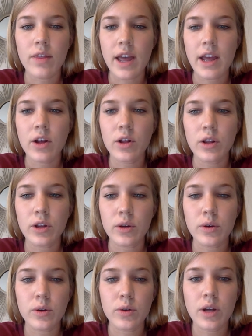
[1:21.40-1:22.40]
they
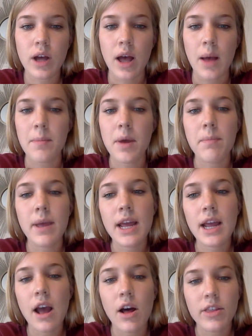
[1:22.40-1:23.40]
include
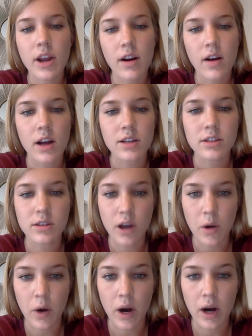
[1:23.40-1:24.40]
making healthcare costs
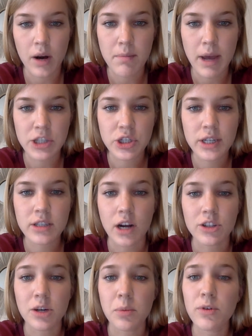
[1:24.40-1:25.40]
lower, measuring
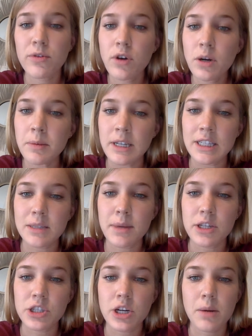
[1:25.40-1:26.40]
doctor performance,
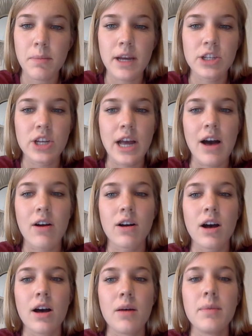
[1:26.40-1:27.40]
measuring patient
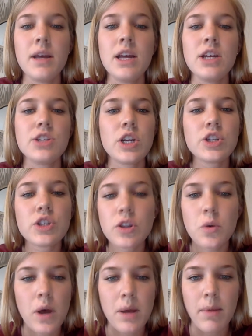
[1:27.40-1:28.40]
outcome, changing
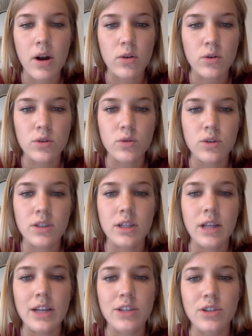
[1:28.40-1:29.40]
the way medical schools
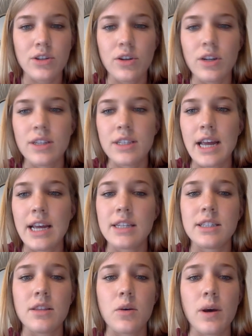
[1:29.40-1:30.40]
select students
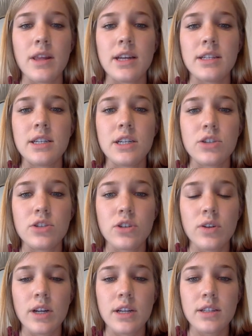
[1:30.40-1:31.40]
and the way they teach
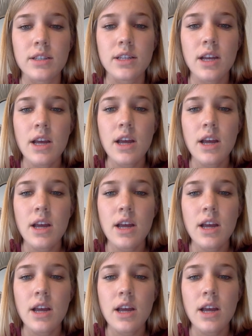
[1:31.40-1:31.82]
students,